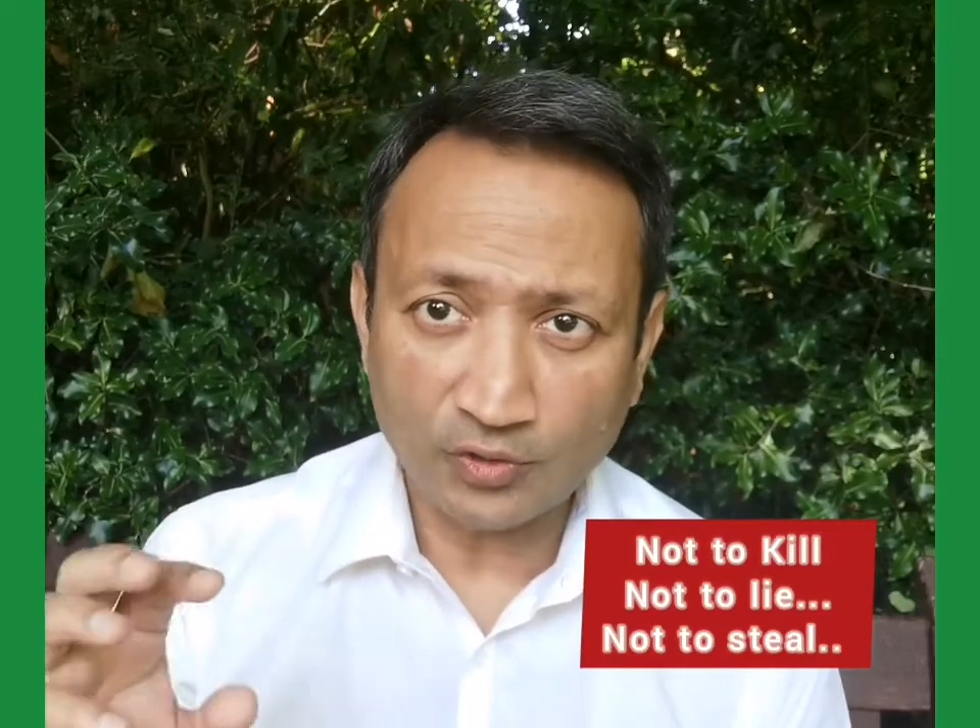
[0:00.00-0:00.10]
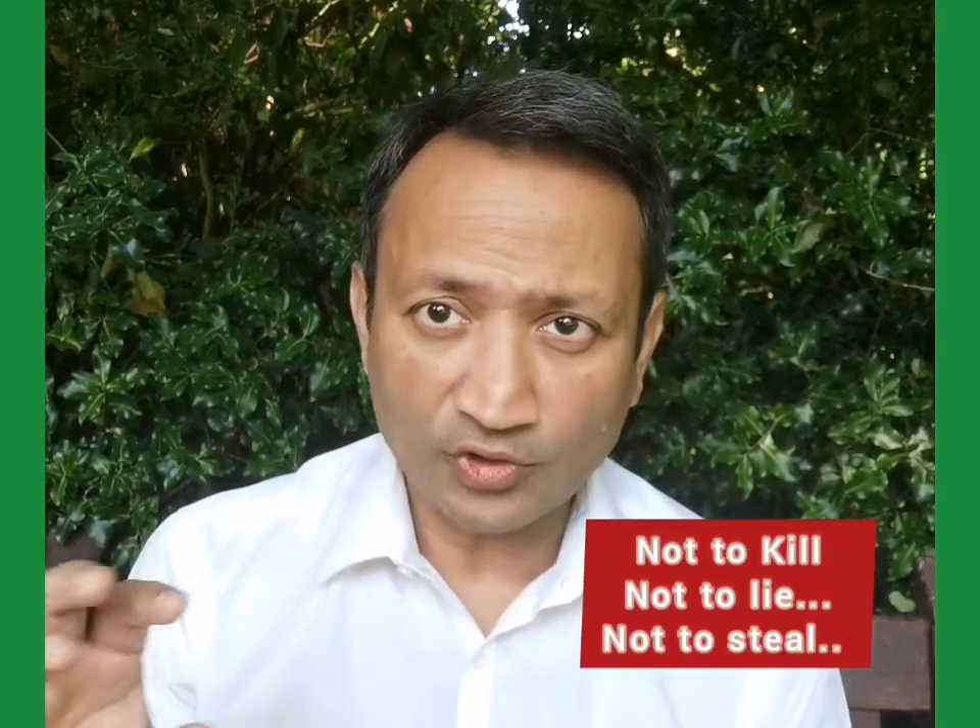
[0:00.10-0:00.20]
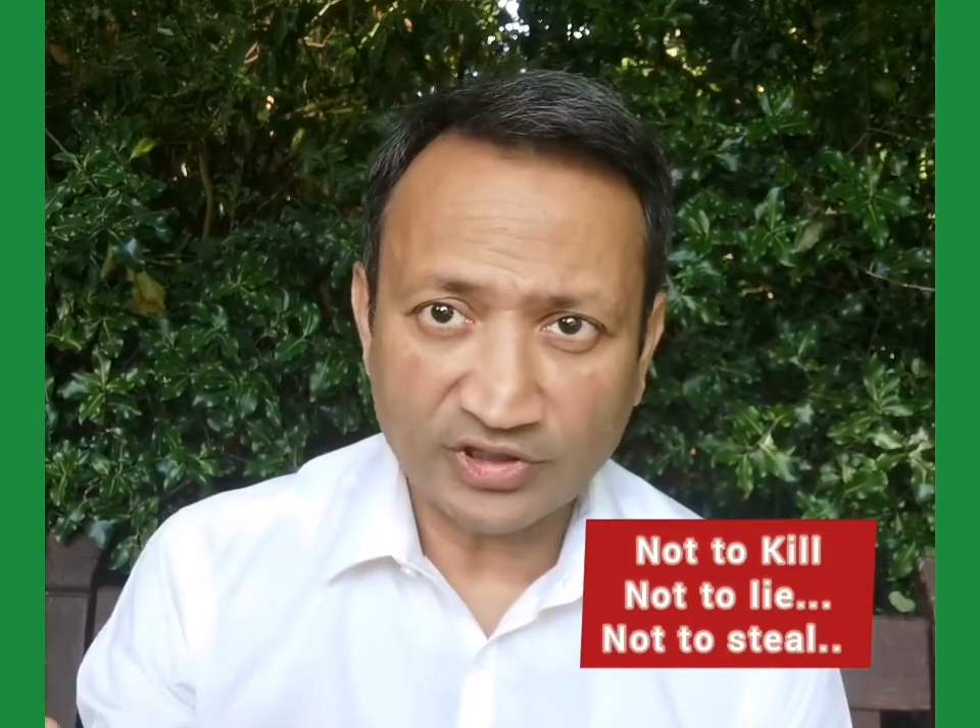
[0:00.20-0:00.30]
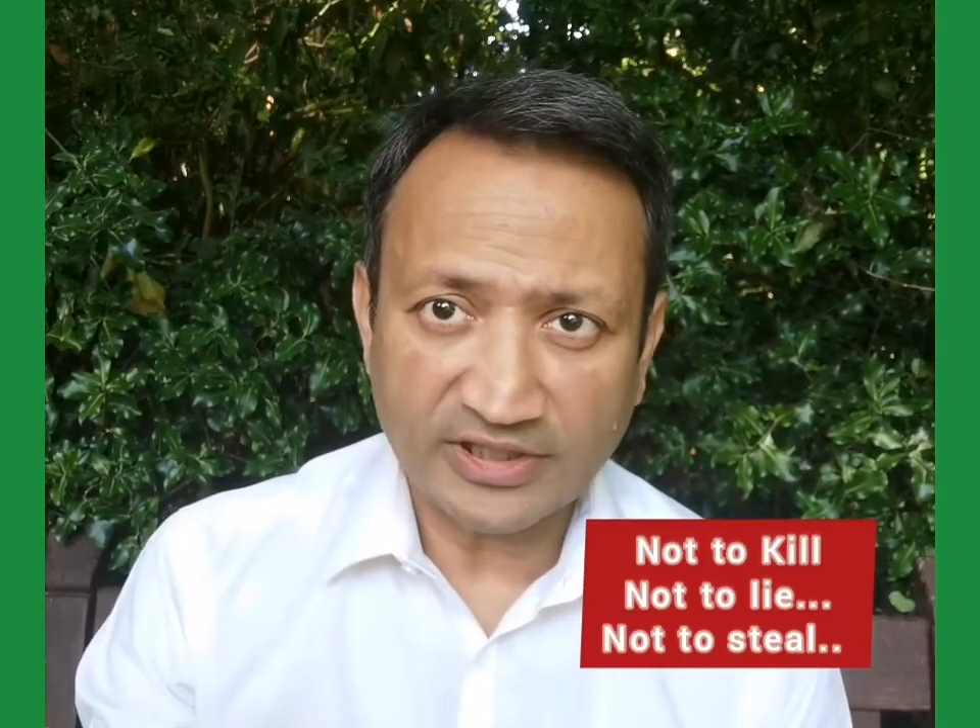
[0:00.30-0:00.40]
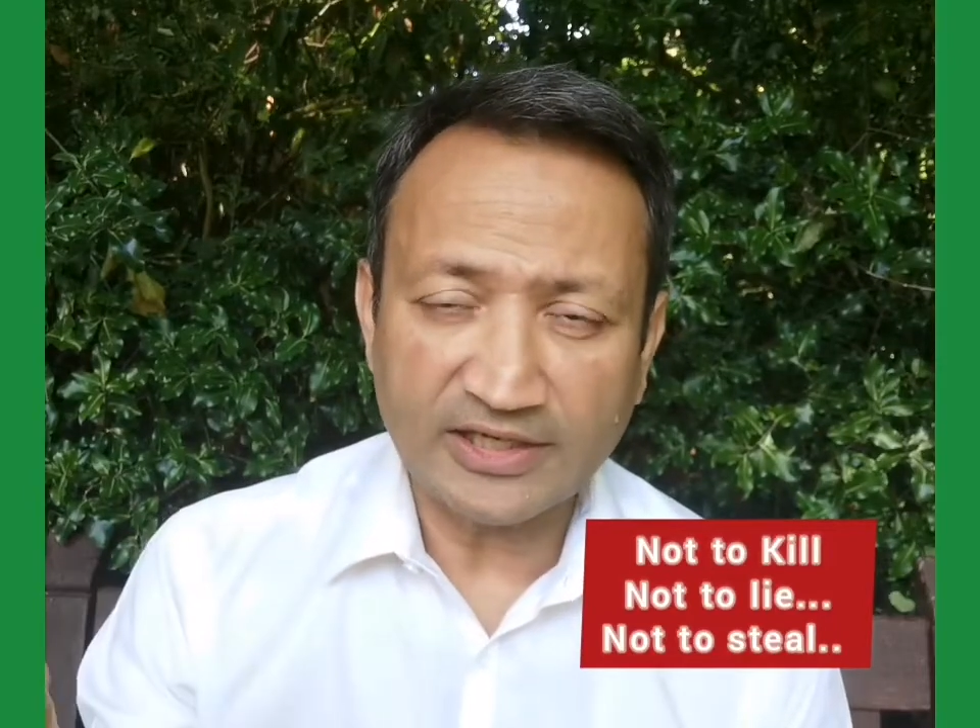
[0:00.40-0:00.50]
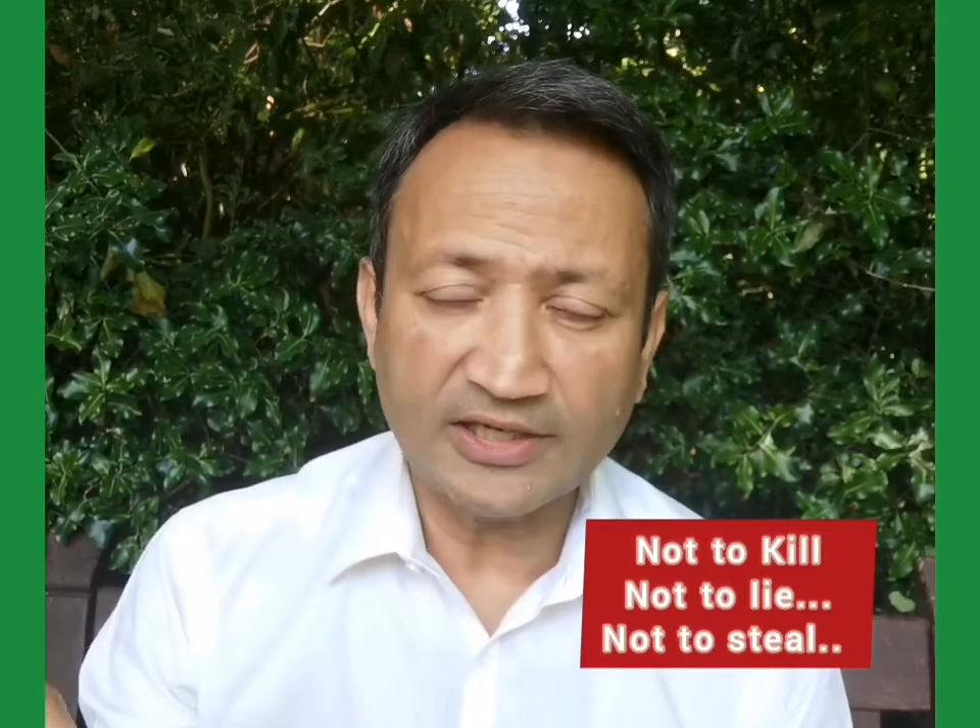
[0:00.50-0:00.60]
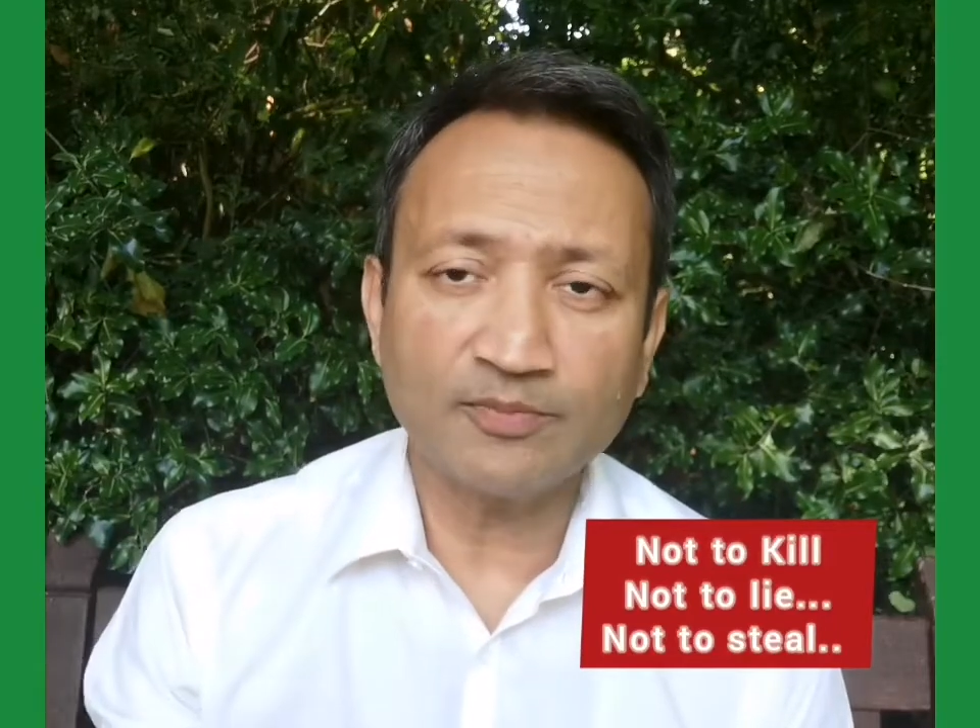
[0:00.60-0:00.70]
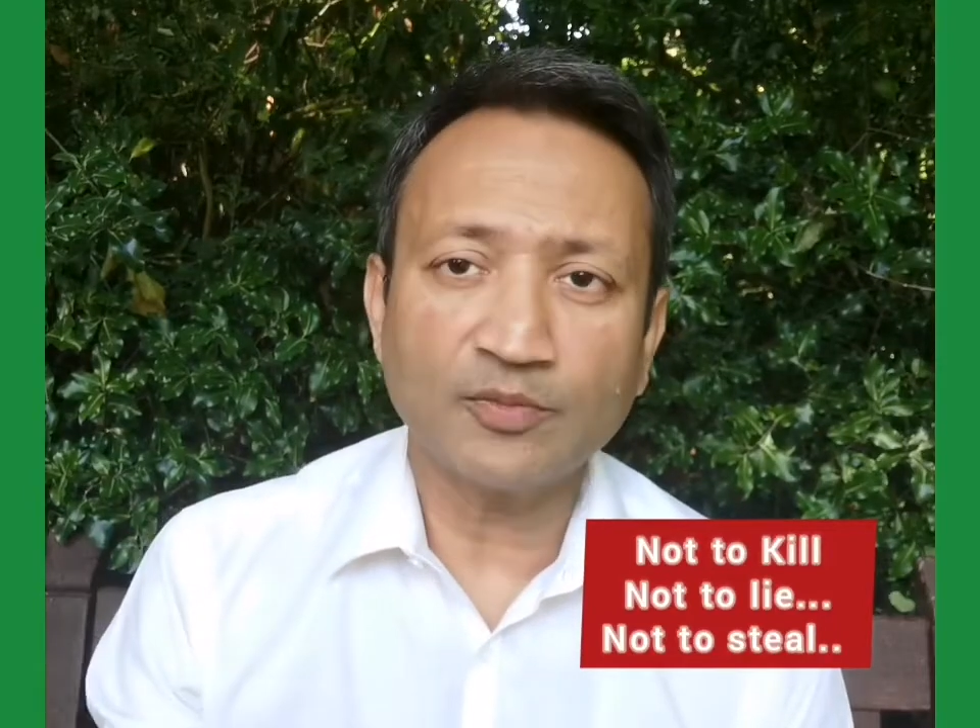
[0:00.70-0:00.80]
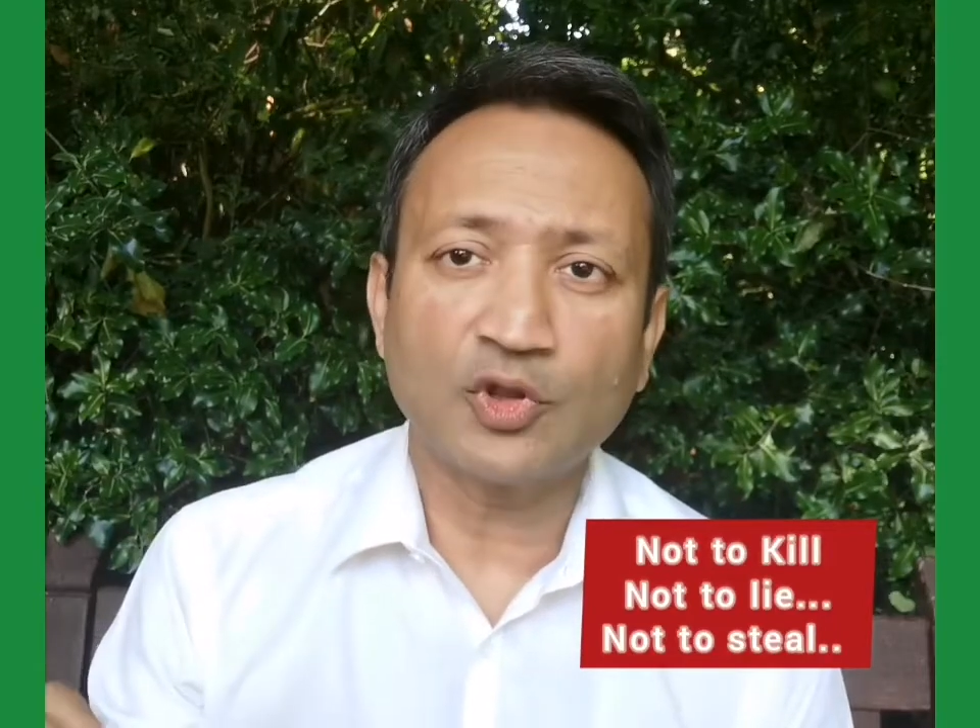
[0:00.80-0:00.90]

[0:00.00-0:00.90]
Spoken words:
to steal,